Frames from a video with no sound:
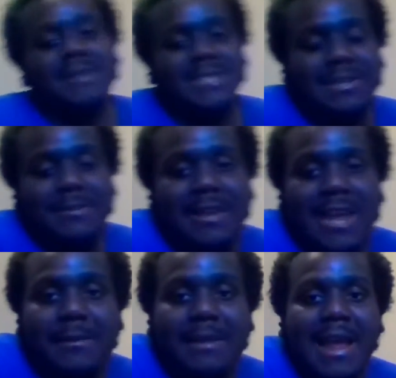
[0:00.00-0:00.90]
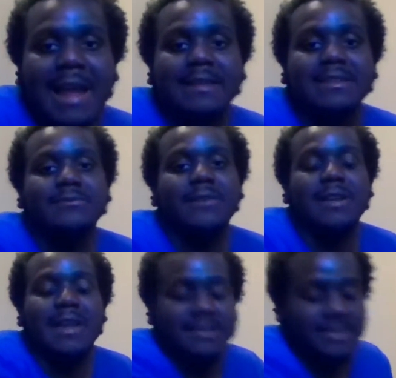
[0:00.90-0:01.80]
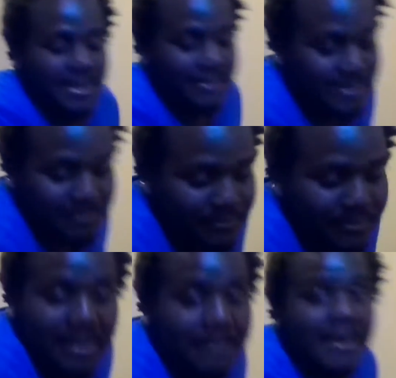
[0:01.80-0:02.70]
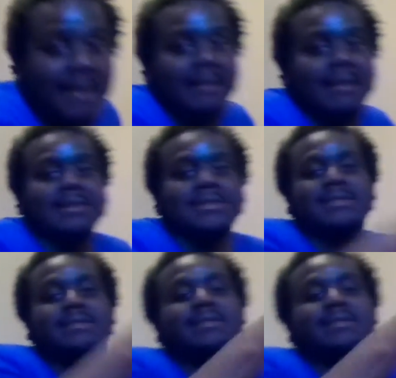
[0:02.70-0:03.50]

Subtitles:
became and acted as one entity. It was pretty badass.